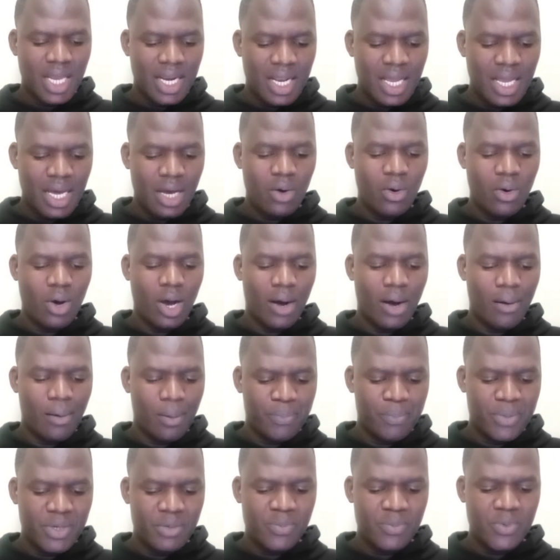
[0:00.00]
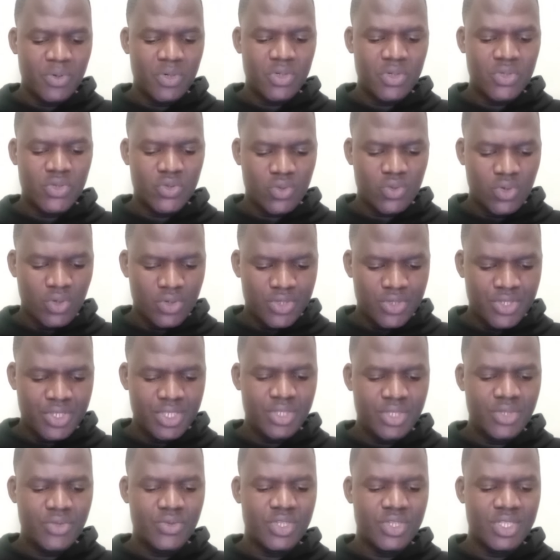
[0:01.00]
allow our people to
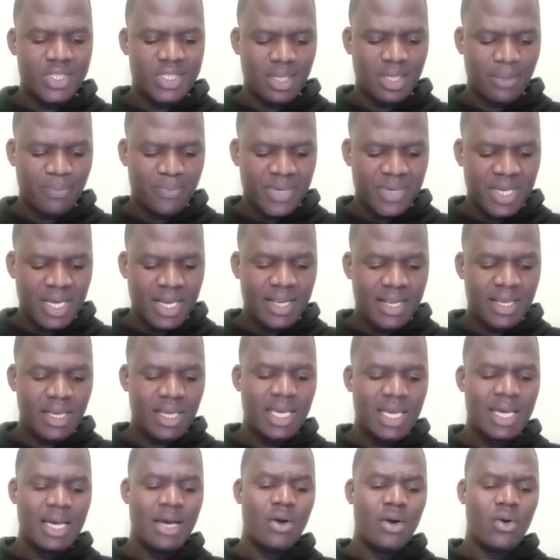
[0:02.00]
continue disappearing